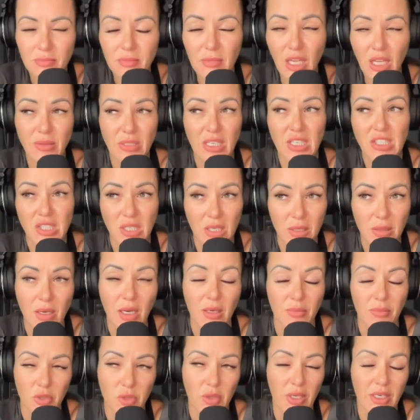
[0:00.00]
I was actually
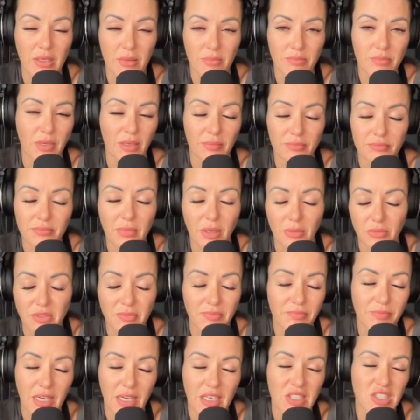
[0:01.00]
a, quite a, I was
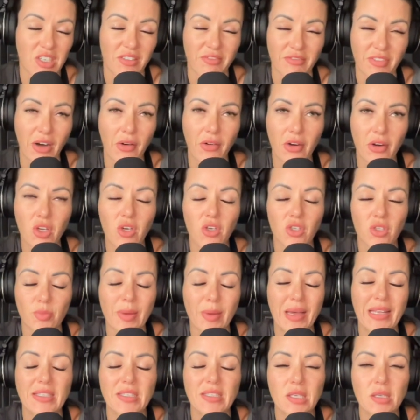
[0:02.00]
actually a very good
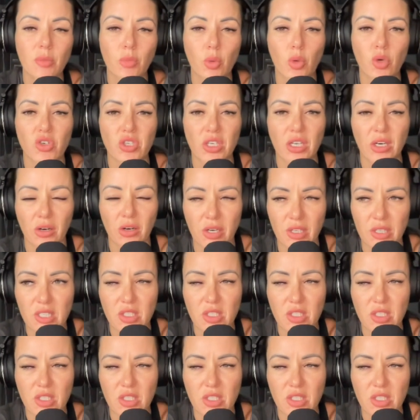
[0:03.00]
pencil portrait artist.